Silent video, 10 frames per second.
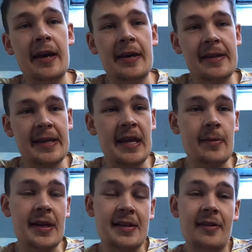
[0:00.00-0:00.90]

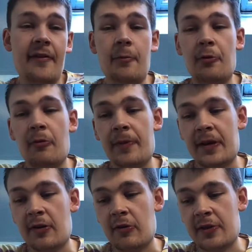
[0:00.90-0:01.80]
in the game against
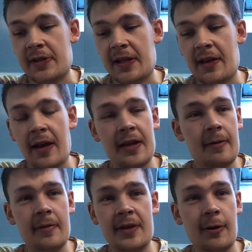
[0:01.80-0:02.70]
Liverpool
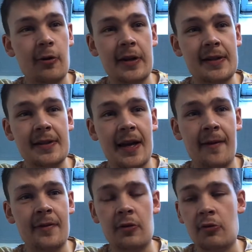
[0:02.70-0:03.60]
because they had a
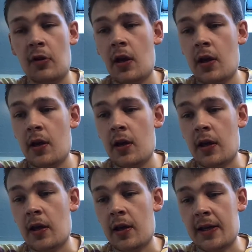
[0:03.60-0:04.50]
torrid afternoon
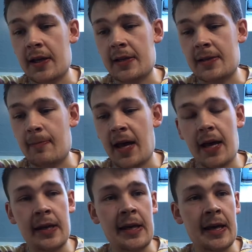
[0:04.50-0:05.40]

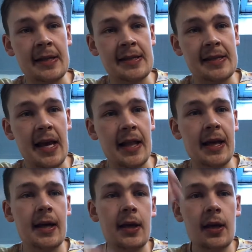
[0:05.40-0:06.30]
against Mane
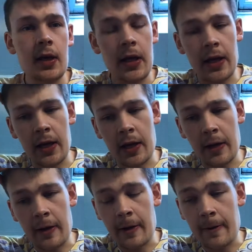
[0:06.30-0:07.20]
and Salah.
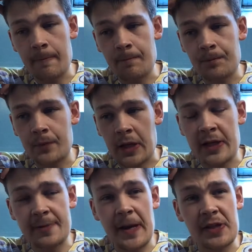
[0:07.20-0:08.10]

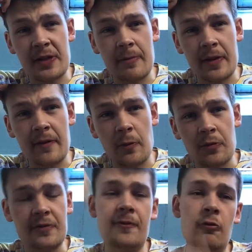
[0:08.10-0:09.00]
And
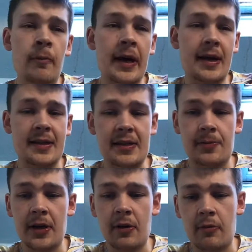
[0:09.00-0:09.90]
especially with Liverpool's
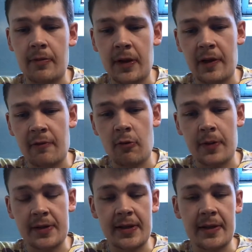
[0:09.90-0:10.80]
fullbacks as well,
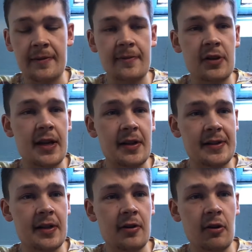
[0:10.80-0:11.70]
Robertson
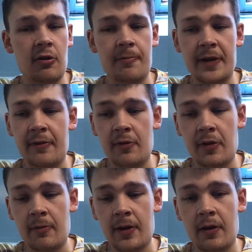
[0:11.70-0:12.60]
and Trent
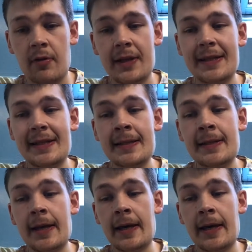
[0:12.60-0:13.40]
Alexander-Arnold playing really well.